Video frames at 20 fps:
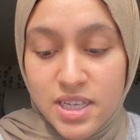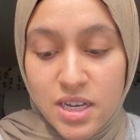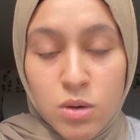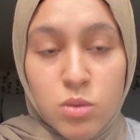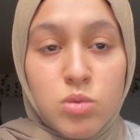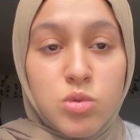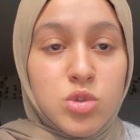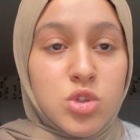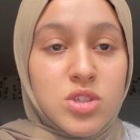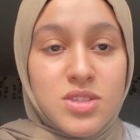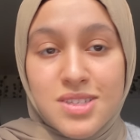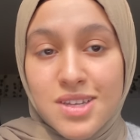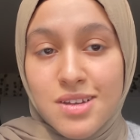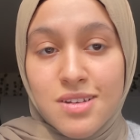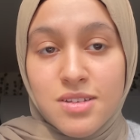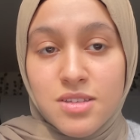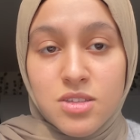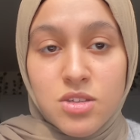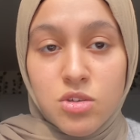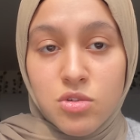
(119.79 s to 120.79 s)
I will just say
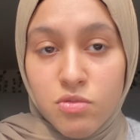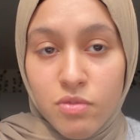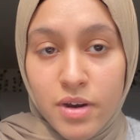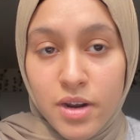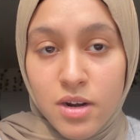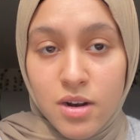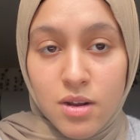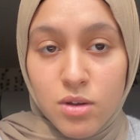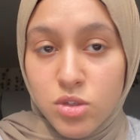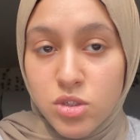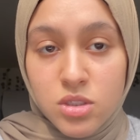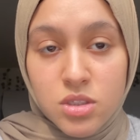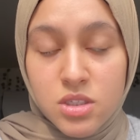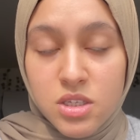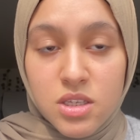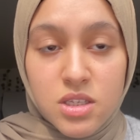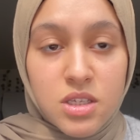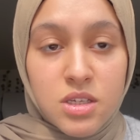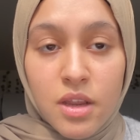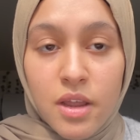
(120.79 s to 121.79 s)
this to you right now.
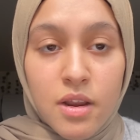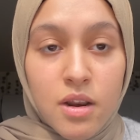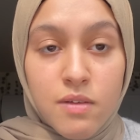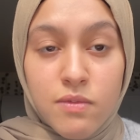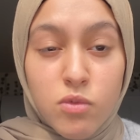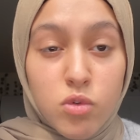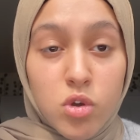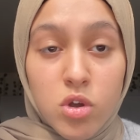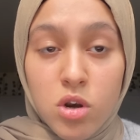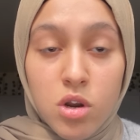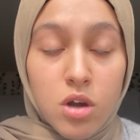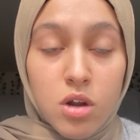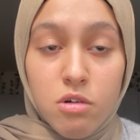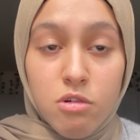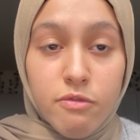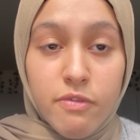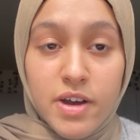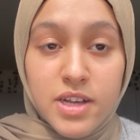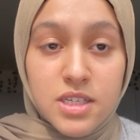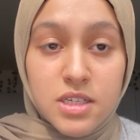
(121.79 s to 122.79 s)
GCSE and A-level, you're not going to
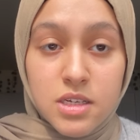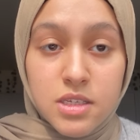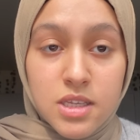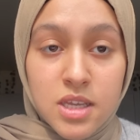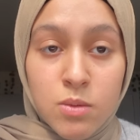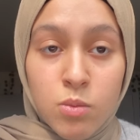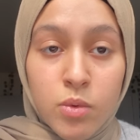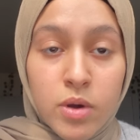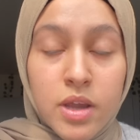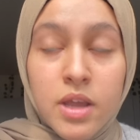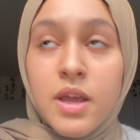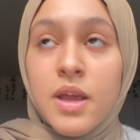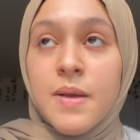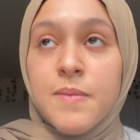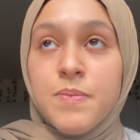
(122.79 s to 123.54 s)
revise it the same way.